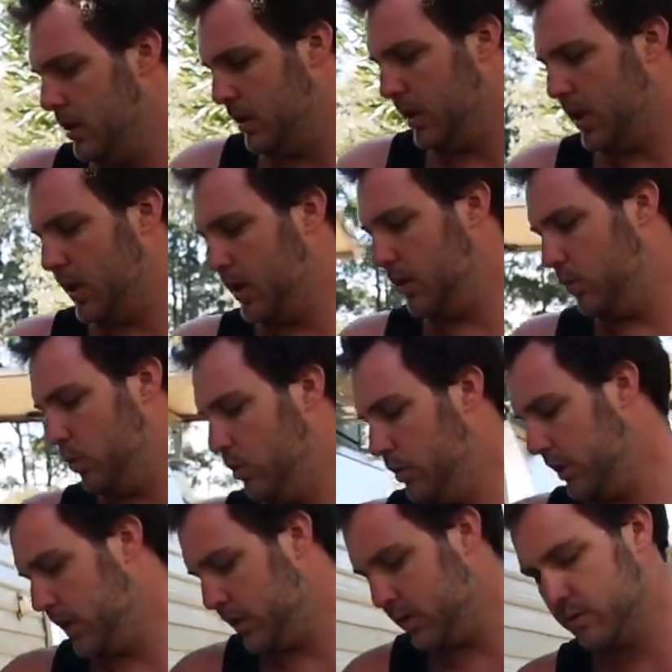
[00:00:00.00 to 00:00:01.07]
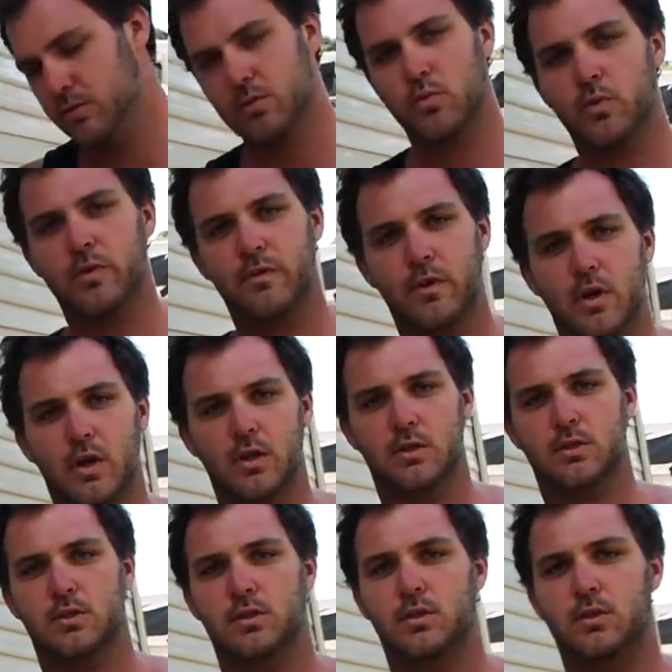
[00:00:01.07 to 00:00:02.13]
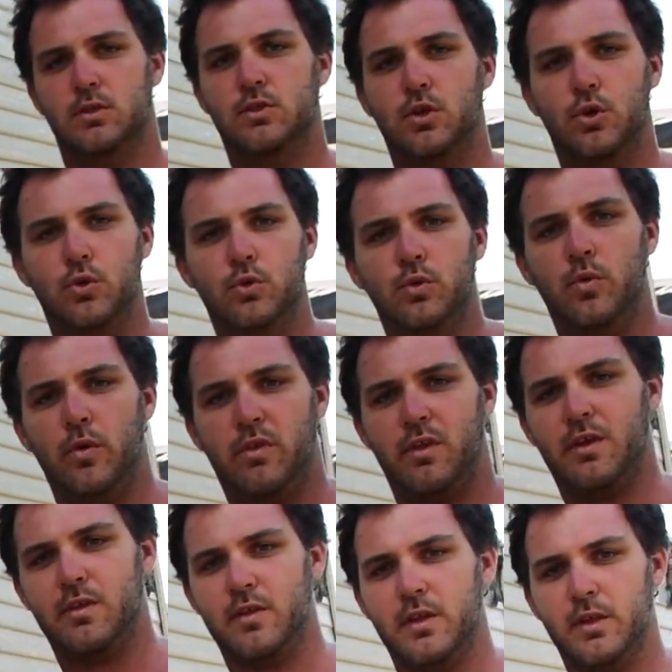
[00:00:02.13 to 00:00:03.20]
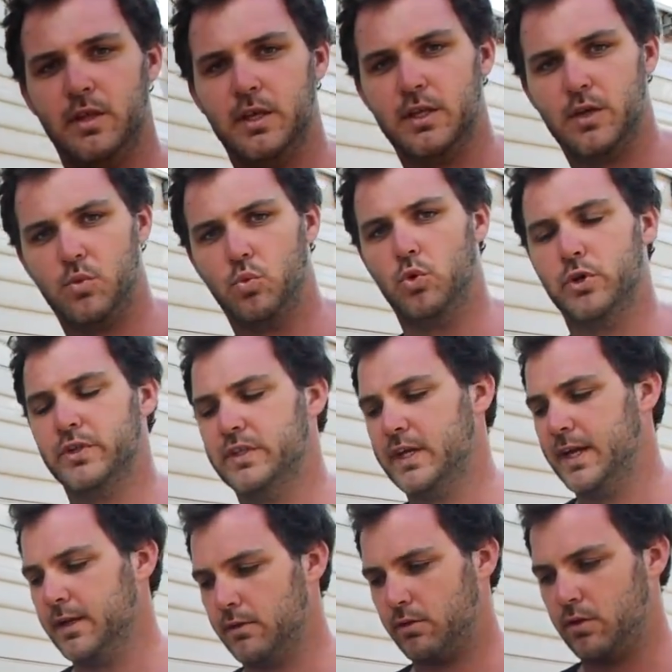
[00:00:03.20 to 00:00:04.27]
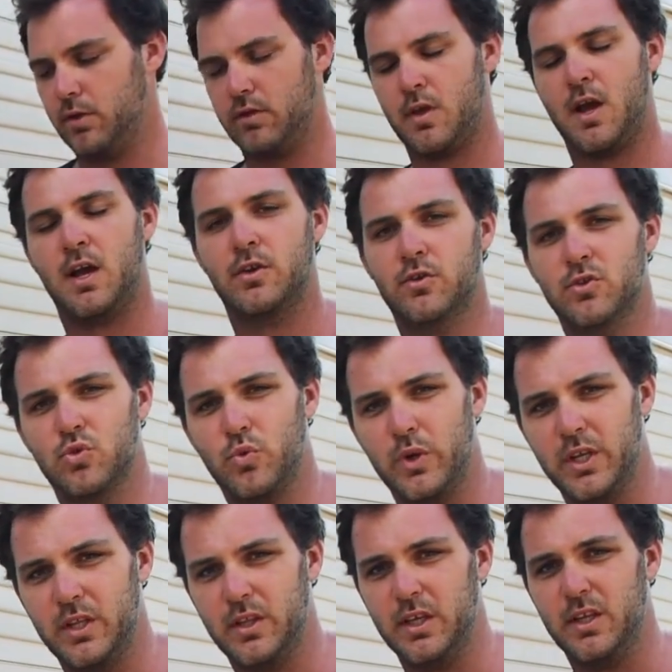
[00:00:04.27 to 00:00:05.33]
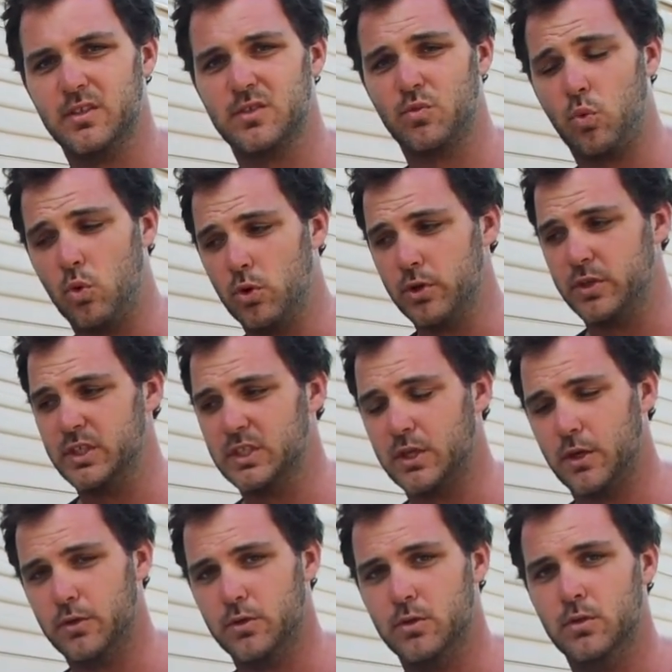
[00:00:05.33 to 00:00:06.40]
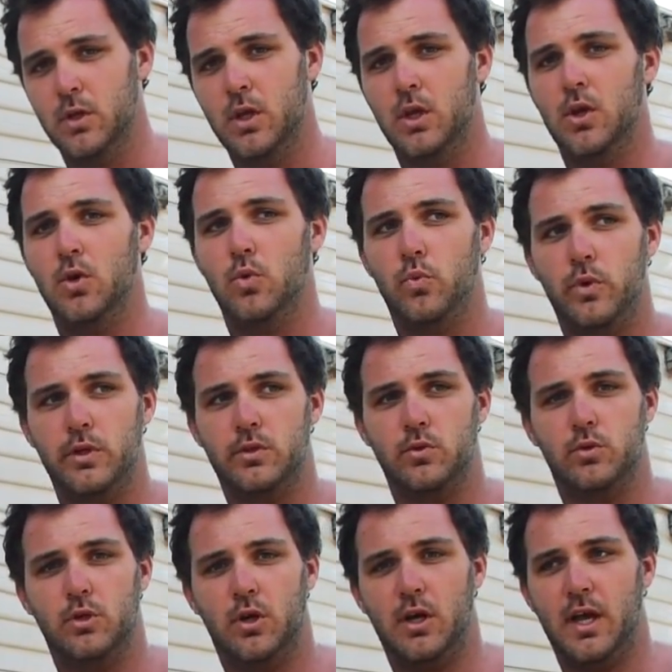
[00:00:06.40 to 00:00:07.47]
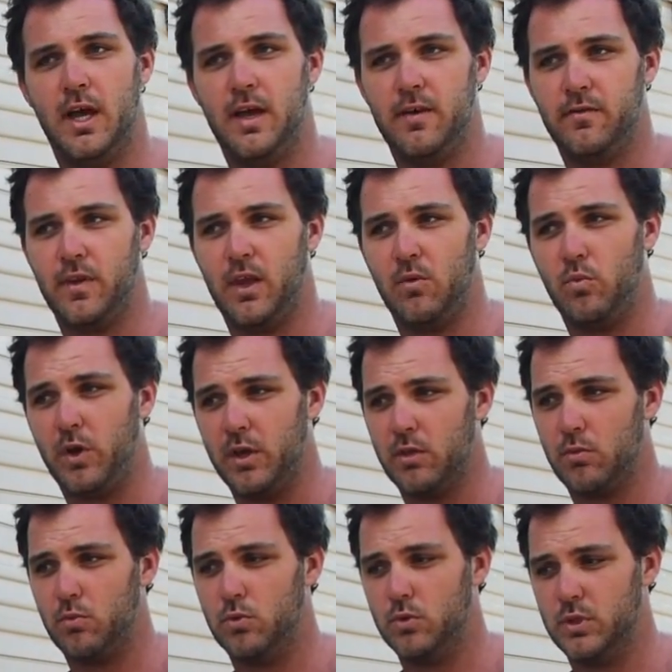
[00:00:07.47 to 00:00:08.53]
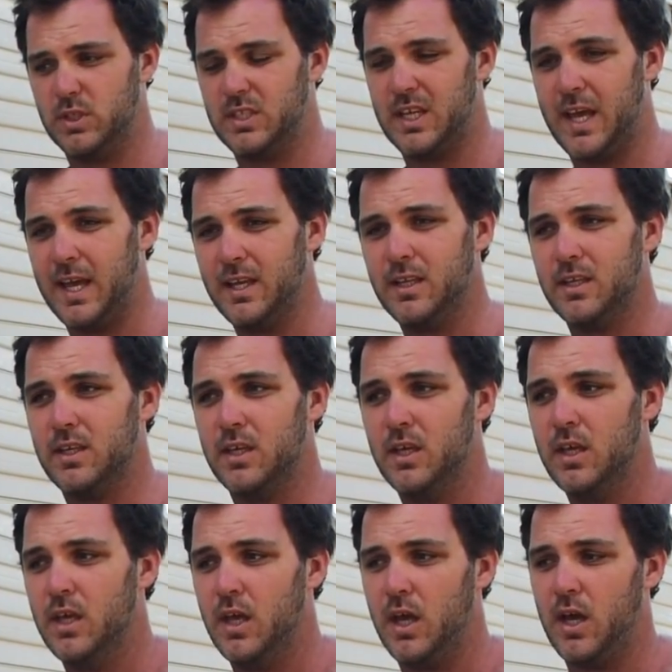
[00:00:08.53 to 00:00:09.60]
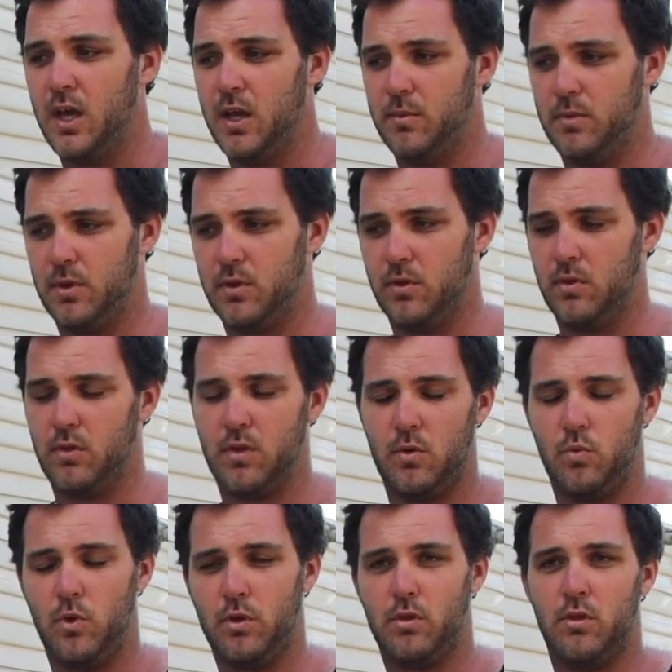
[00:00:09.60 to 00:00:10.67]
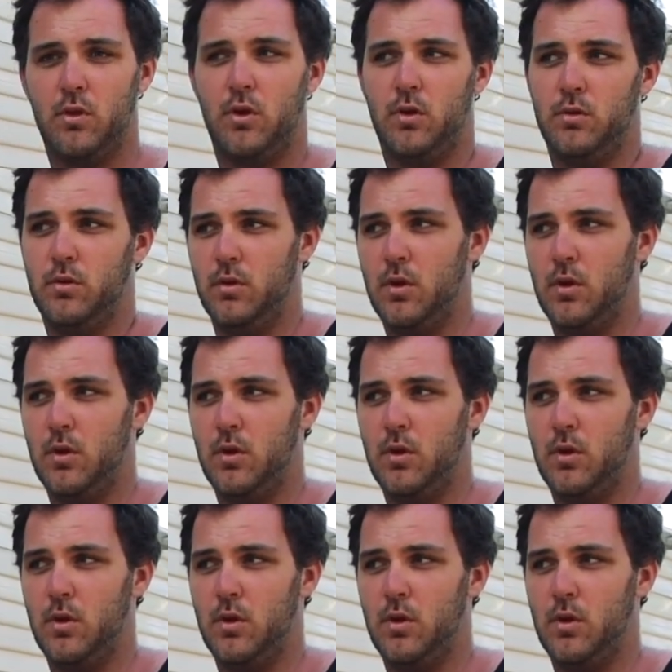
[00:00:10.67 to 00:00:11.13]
Water, we've got two 60-litre water tanks, so it's 120 litres of water in total. We do not have a wastewater tank because it wasn't